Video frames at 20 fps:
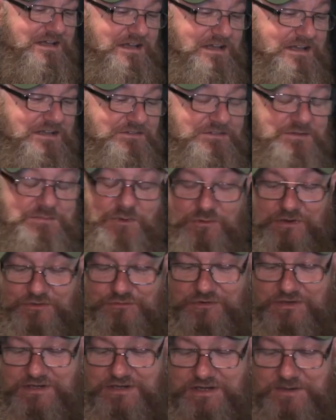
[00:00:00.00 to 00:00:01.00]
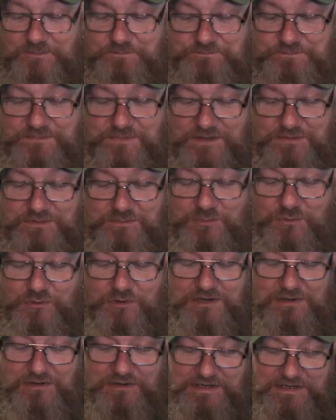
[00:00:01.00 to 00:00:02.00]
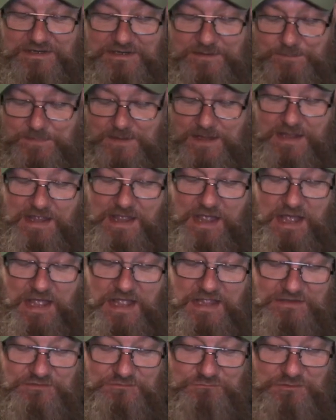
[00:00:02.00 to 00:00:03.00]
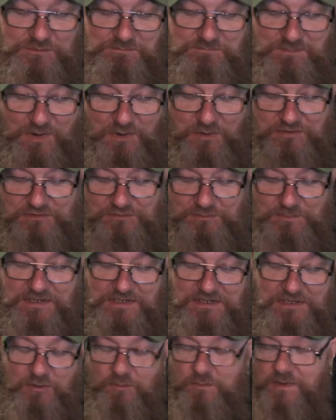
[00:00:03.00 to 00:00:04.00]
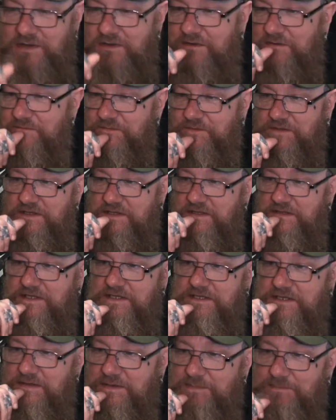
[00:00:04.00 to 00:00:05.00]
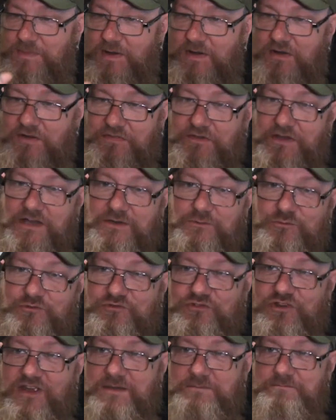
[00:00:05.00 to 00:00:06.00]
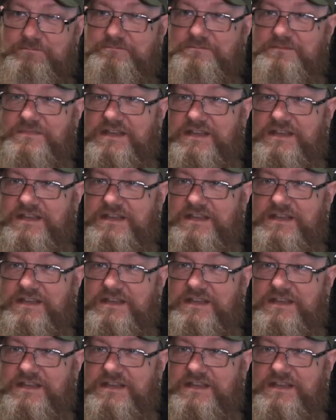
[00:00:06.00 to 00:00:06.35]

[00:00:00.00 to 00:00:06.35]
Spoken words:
And the more I drink it, the more I like it. It reminds me a little bit of the Bath Ales Gem.